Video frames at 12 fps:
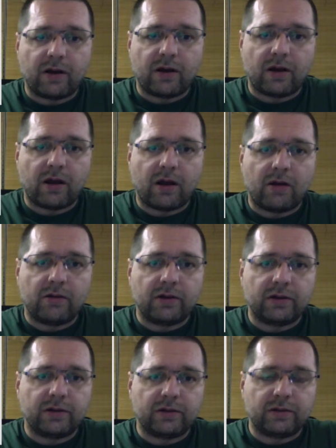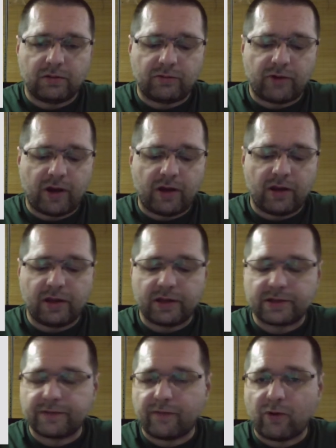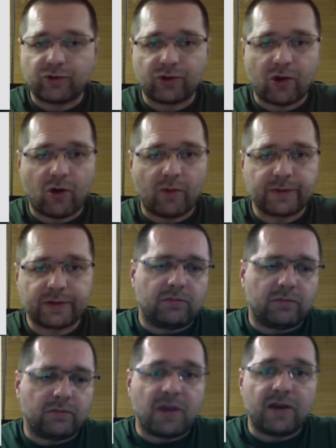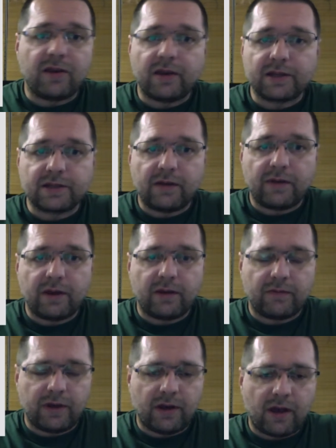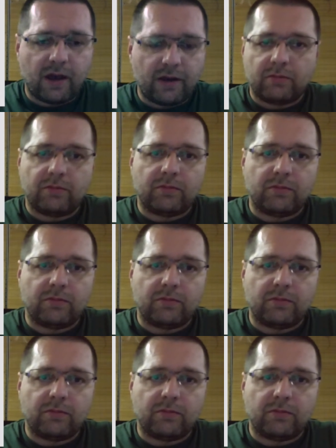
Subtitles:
our trainings, workshops, meetings that we had.